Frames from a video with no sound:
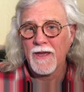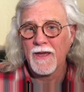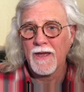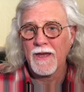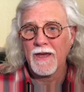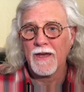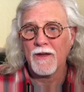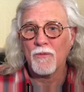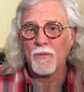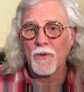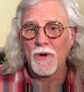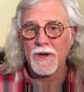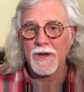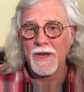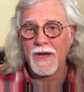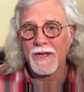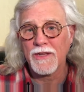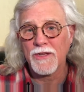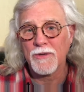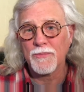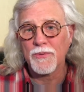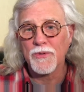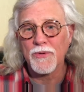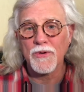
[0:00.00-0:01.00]
And one night
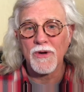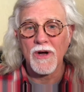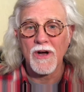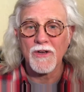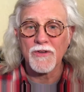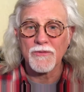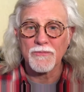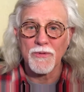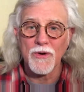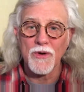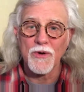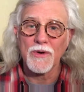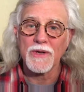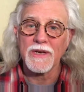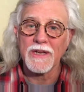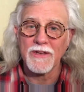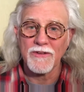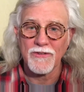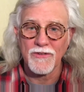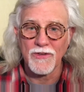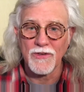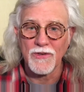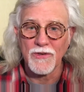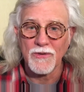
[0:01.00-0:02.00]
the pool hall's broken
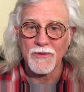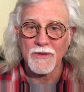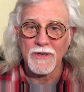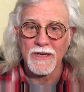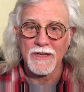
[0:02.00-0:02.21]
into,